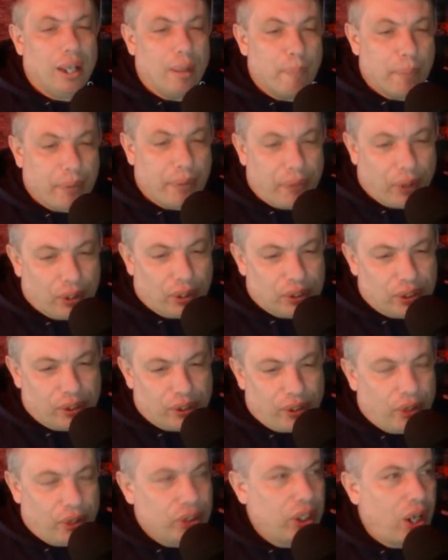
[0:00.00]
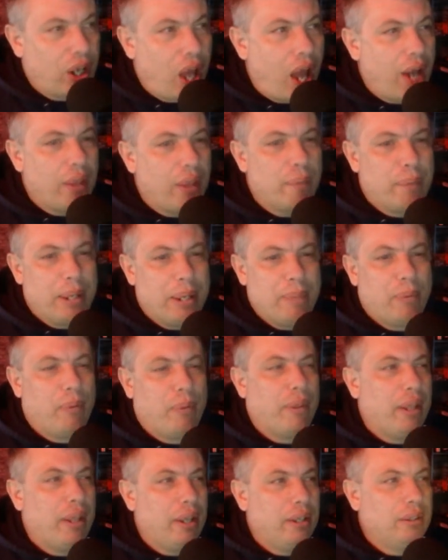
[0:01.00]
But there's a lot of the people
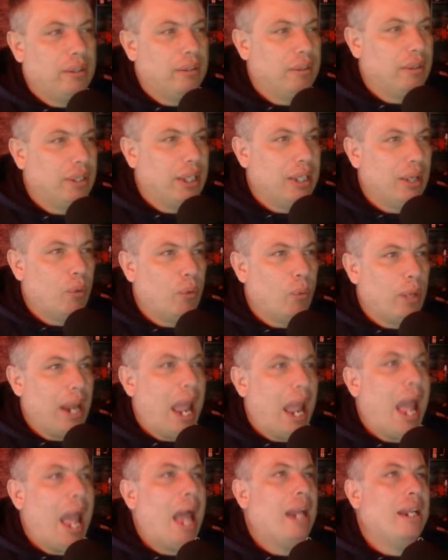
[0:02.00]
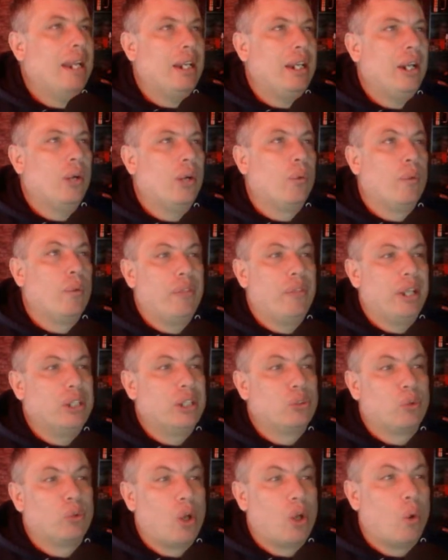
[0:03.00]
that we had in here when
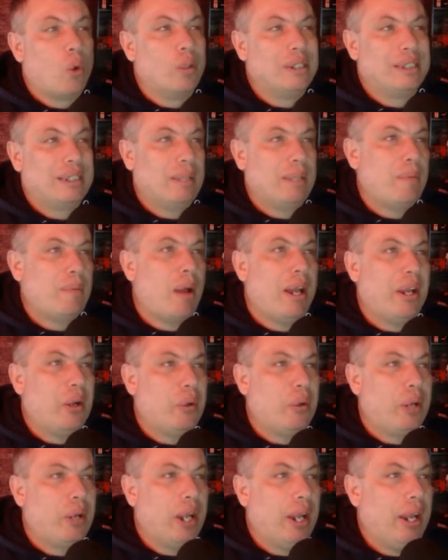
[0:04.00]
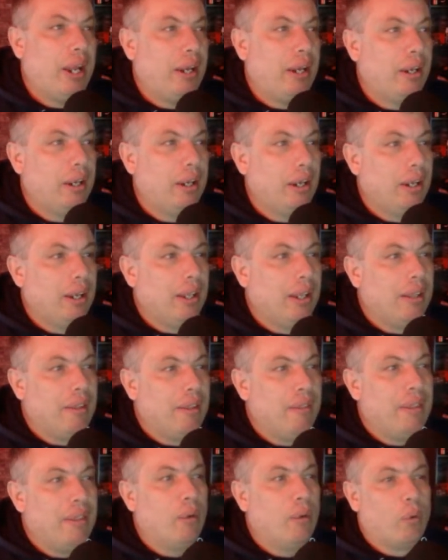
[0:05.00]
things were going semi okay
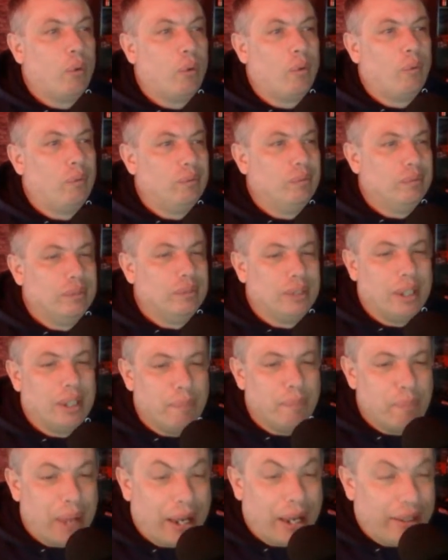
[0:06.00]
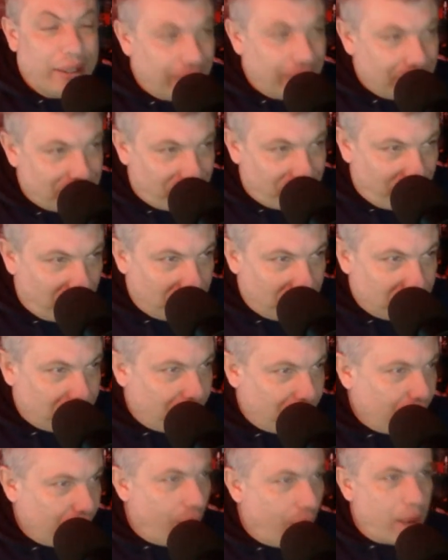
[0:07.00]
that made this fun
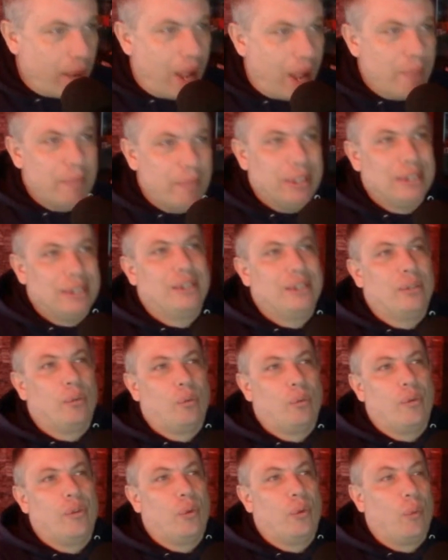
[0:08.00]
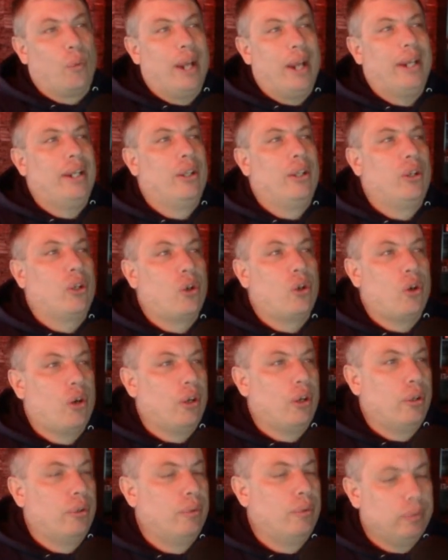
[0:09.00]
too. I miss the regular
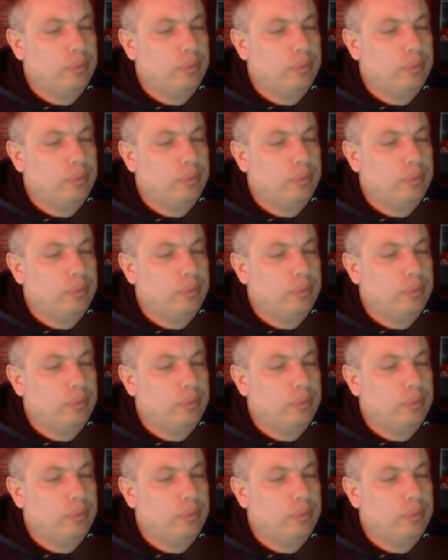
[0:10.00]
crew.